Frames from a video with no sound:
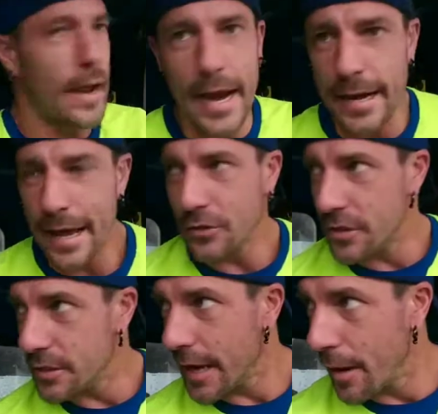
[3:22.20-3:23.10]
8
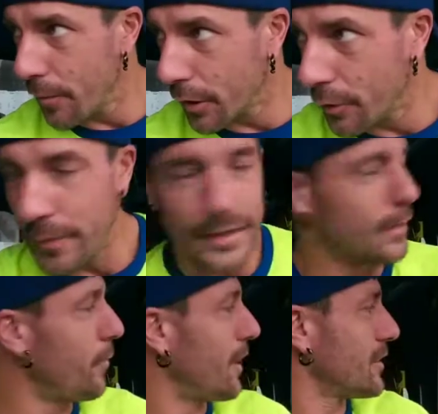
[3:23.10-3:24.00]
ounces hamburger meat
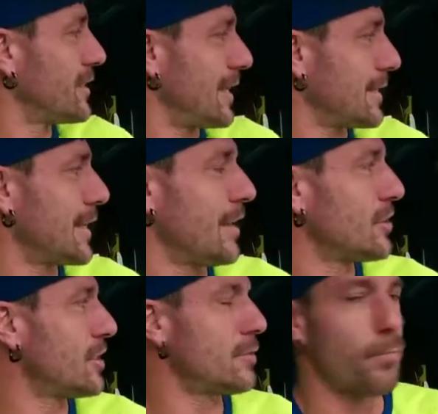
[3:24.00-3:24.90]
and about 6
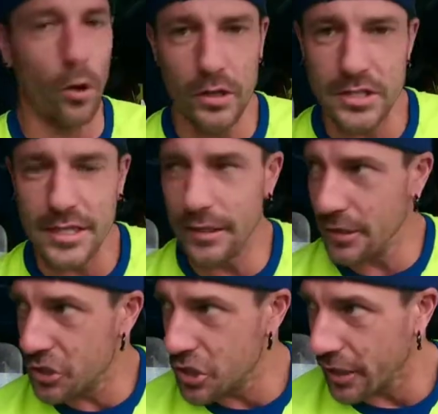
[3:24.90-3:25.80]
ounces boneless,
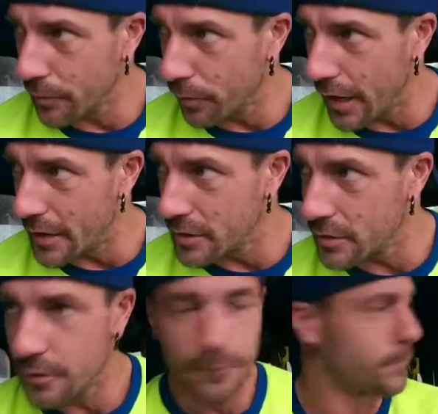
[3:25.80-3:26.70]
skinless chicken
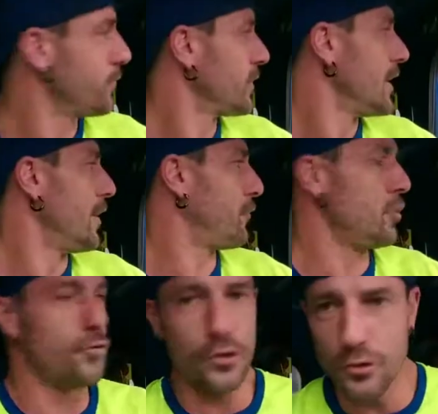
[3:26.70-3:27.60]
breast. If
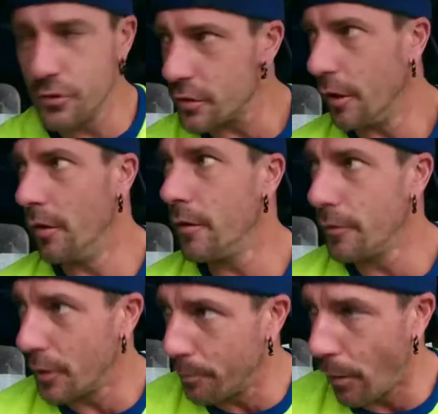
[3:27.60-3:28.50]
you use
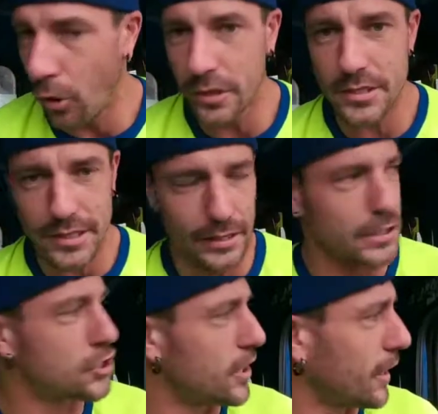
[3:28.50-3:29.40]
the boneless,
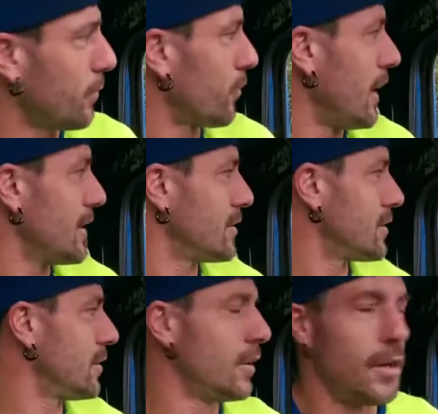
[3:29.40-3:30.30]
skinless chicken
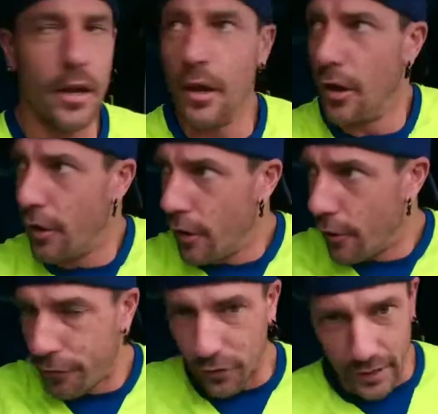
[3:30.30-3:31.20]
breast,
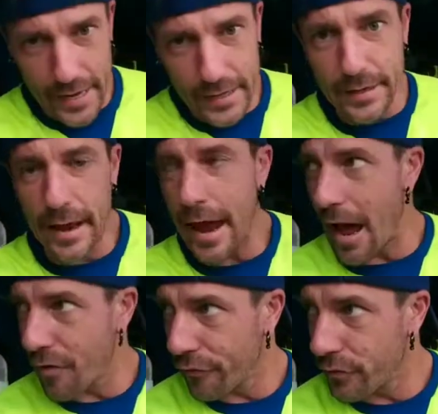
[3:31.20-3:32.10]
fillet it in
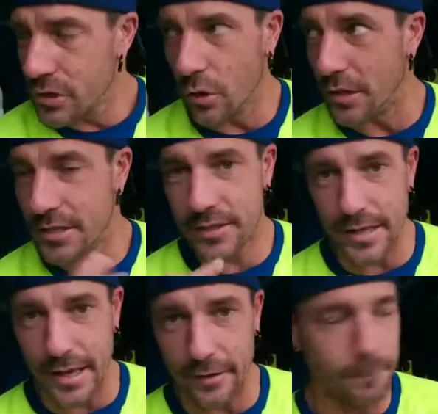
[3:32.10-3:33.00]
half so it's
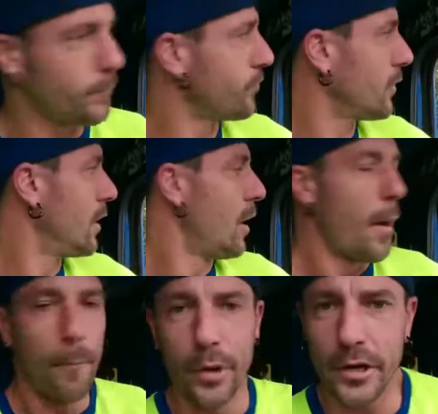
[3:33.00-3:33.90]
thin,
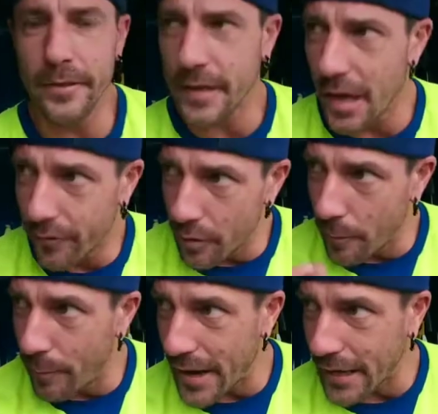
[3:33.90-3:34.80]
put it in the oven
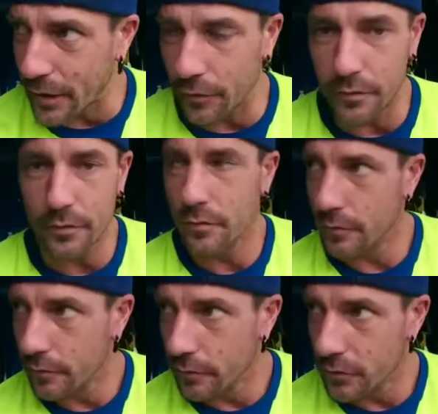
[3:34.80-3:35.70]
and bake it
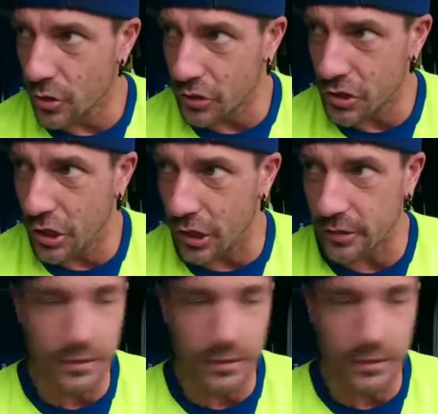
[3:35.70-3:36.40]
so it's cooked.